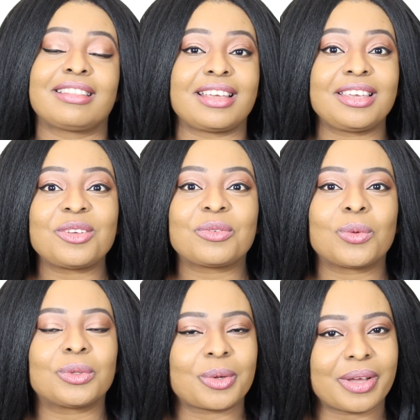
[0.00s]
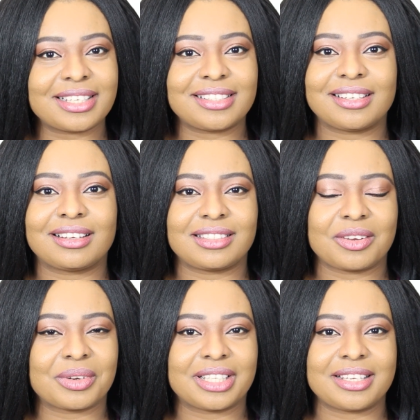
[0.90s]
Thank you for all the questions.
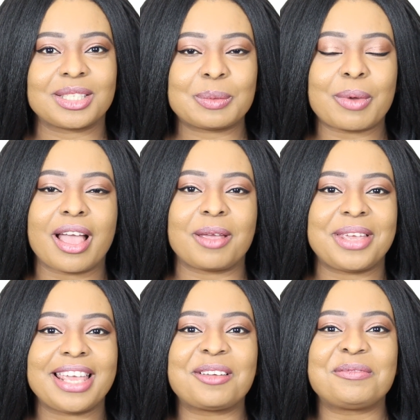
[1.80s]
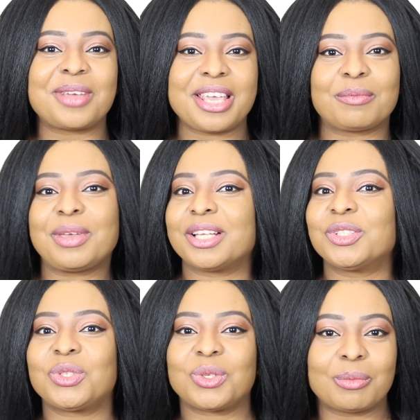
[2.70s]
They really inspire me and make me
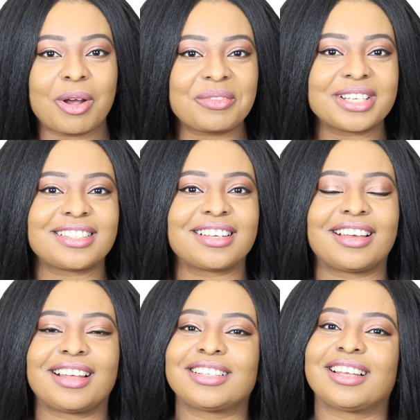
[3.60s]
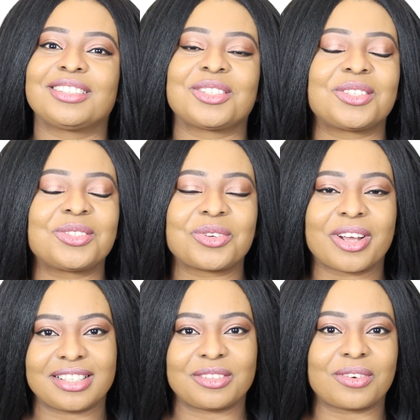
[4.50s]
do more research and just
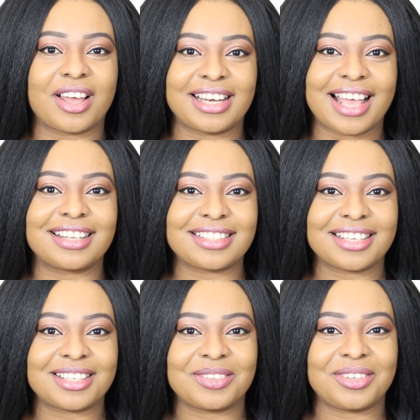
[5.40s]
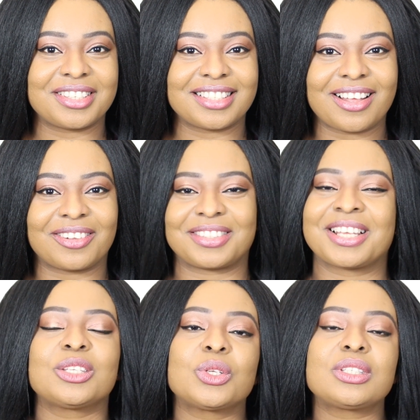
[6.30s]
try to find answers for yourselves.
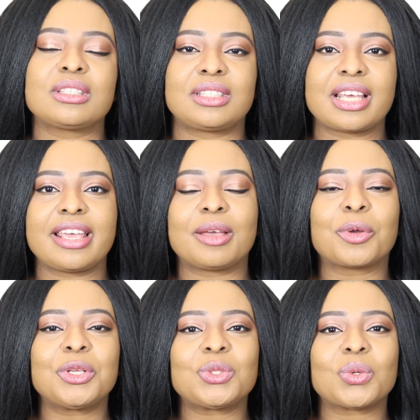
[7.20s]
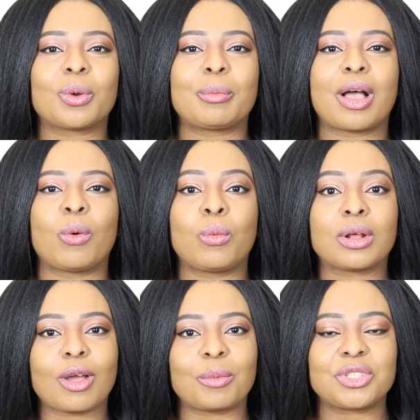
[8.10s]
So today I'm going to talk about
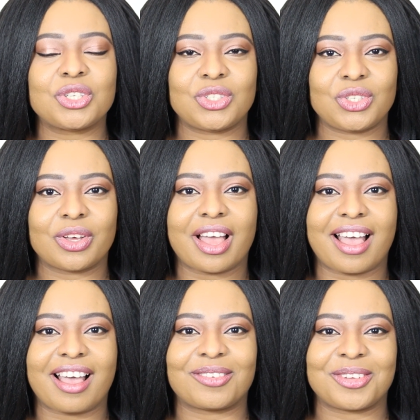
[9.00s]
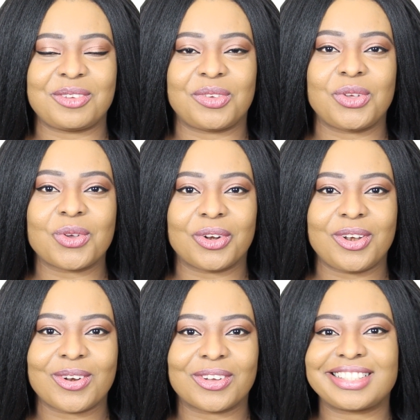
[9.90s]
what options you have if you're
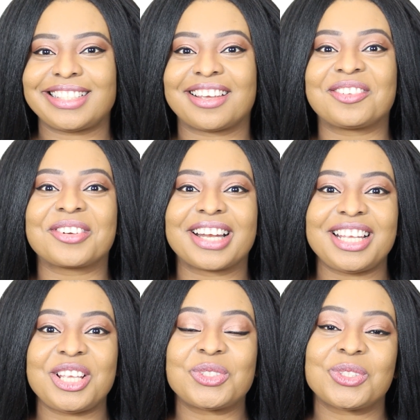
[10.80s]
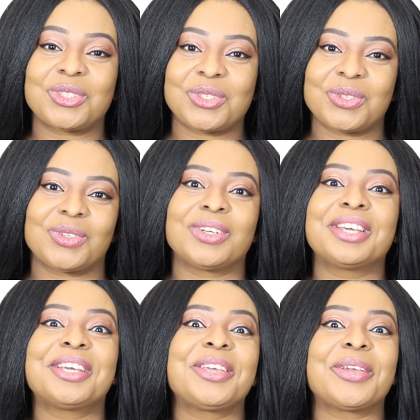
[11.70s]
not yet ready to do
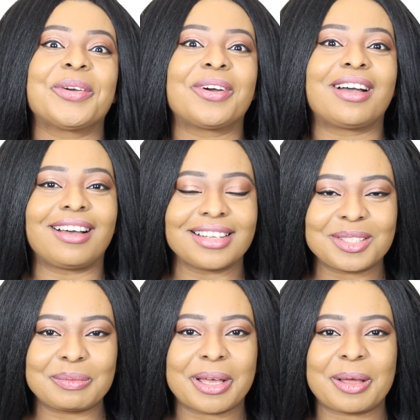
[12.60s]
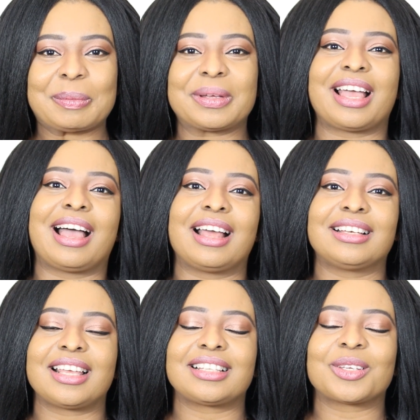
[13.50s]
your OSPAP.
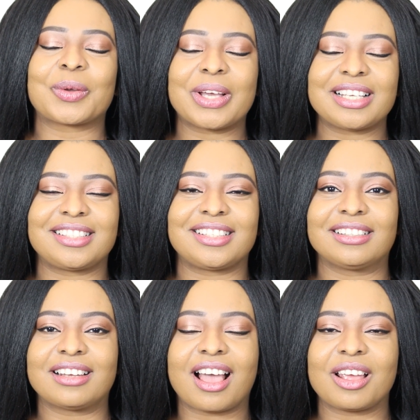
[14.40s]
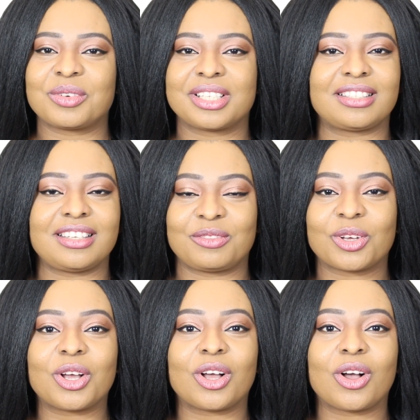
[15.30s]
And it's a question that I receive
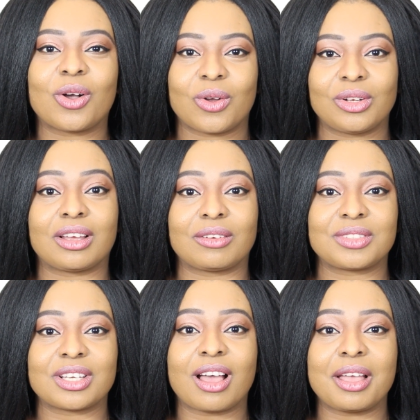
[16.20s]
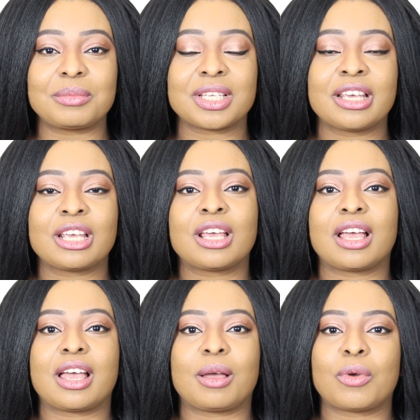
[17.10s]
a whole lot of times
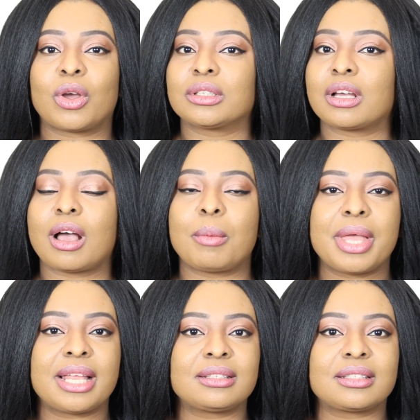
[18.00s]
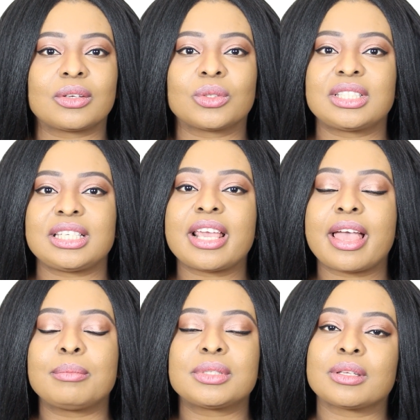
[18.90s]
on comments, on
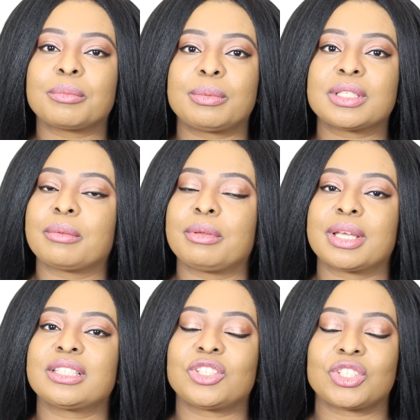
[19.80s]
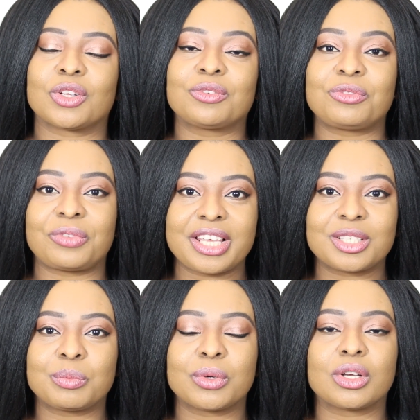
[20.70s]
DMs. Some people send me messages on
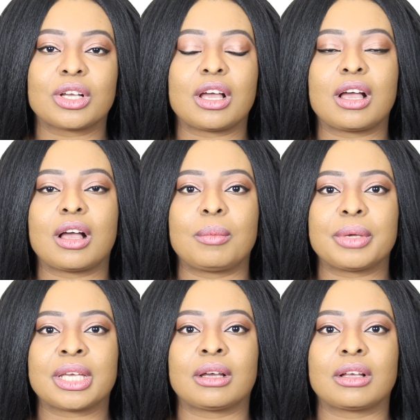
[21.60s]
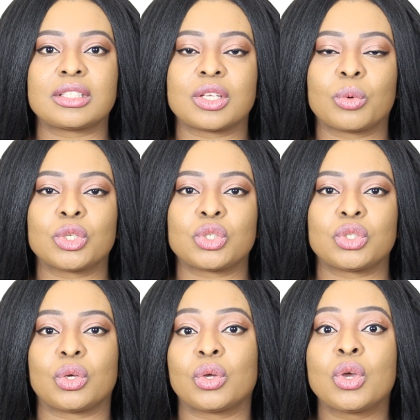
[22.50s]
Facebook because they want to
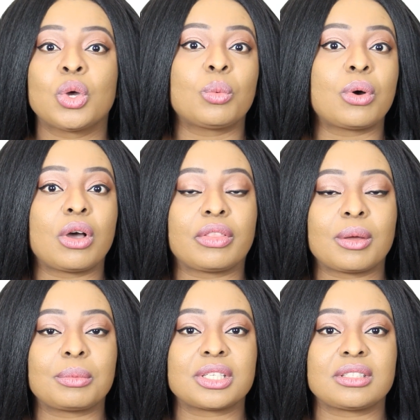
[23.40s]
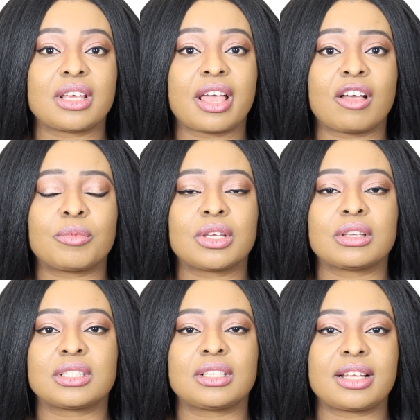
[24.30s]
know what other options they have,
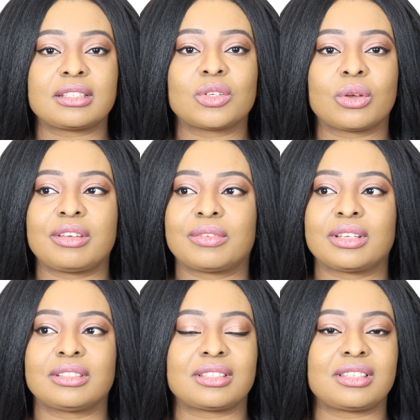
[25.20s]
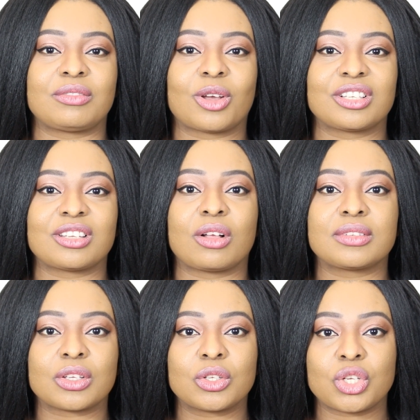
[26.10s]
because let's not even deceive
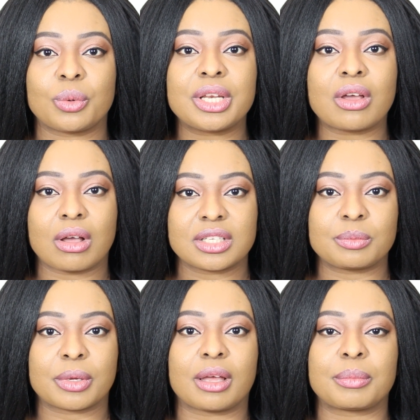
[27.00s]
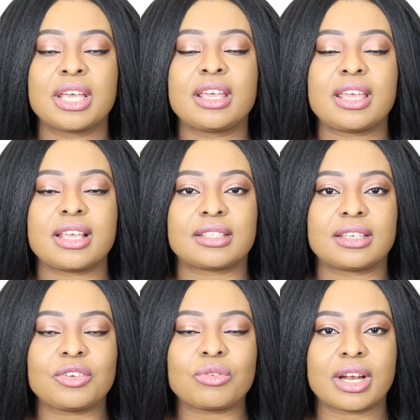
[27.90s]
ourselves. Doing OSPAP is
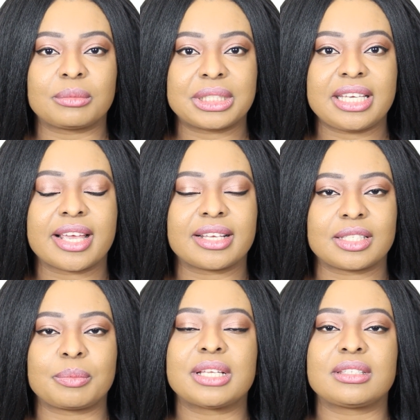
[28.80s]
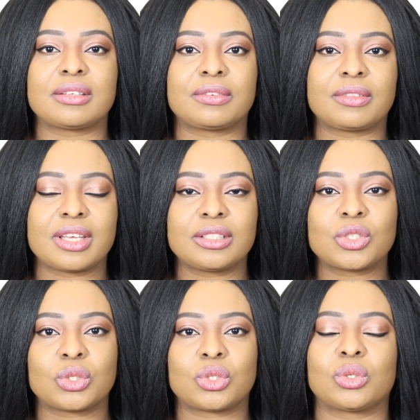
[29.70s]
an incredibly expensive thing
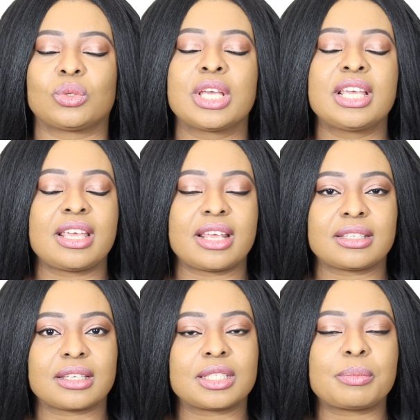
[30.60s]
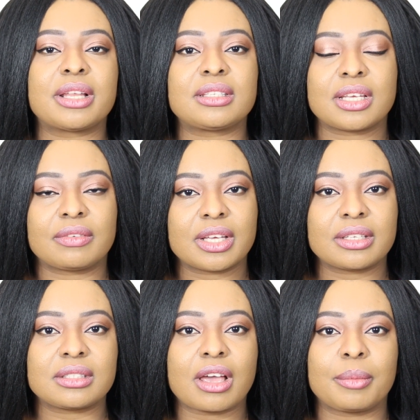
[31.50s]
to do. It is expensive, it
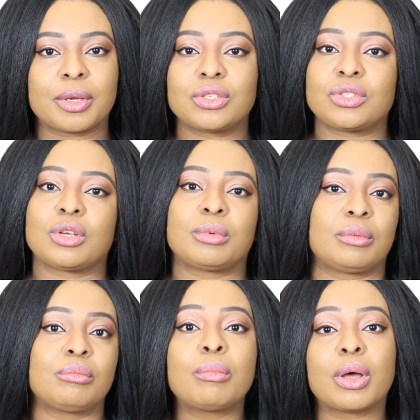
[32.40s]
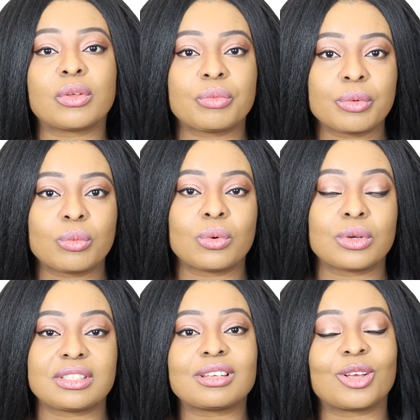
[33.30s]
is time consuming, but the
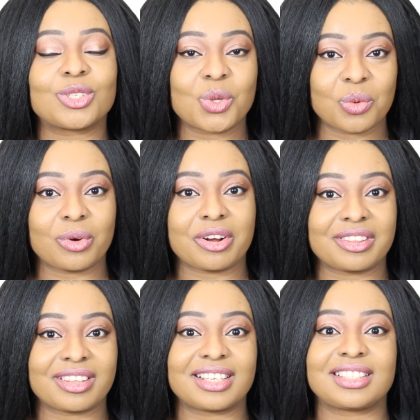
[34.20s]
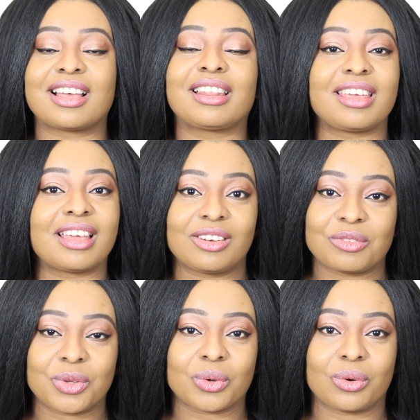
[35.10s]
rewards are so worth it at the end
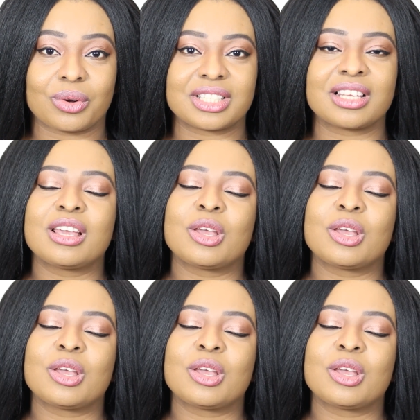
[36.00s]
of your course.